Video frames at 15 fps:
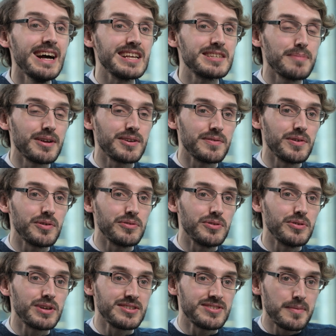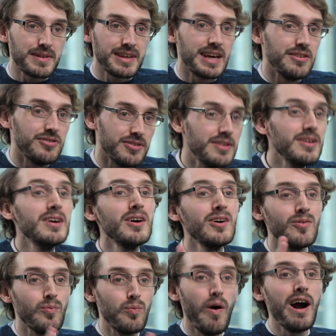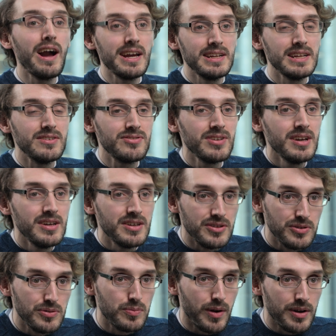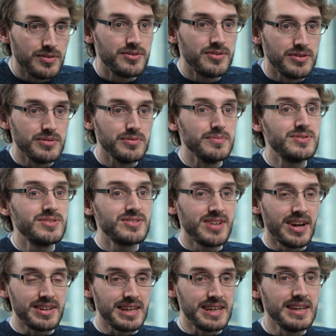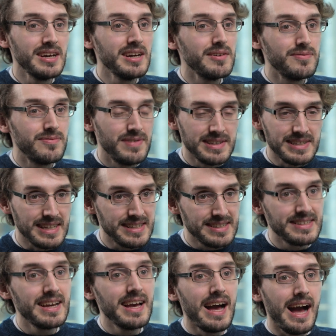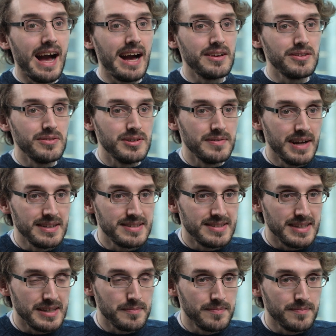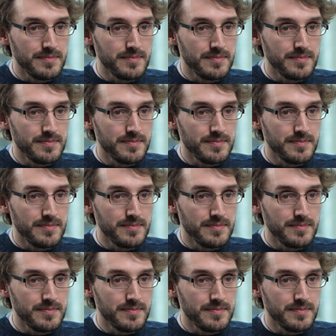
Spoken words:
as part of your UCAS application, why it is you want to study physics at university.